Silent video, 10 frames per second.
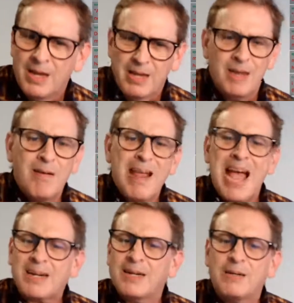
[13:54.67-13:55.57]
Here
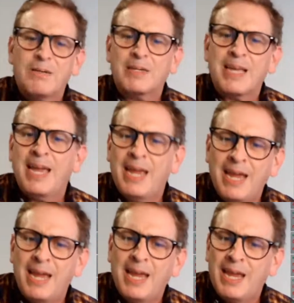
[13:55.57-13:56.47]
I go
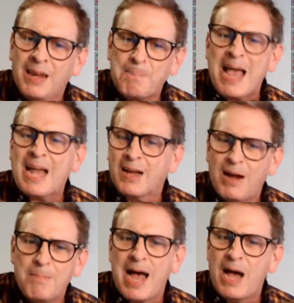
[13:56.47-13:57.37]
again, back
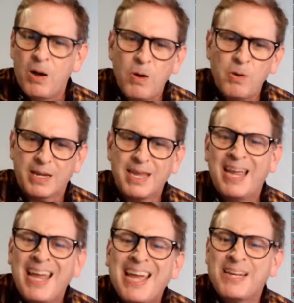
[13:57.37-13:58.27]
on my own
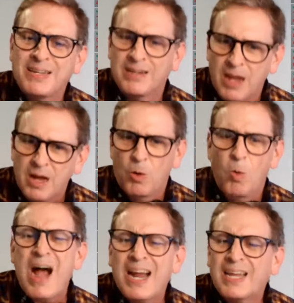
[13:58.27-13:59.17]
again,
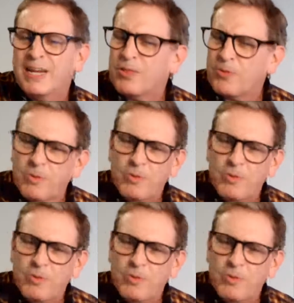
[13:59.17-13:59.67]
walking through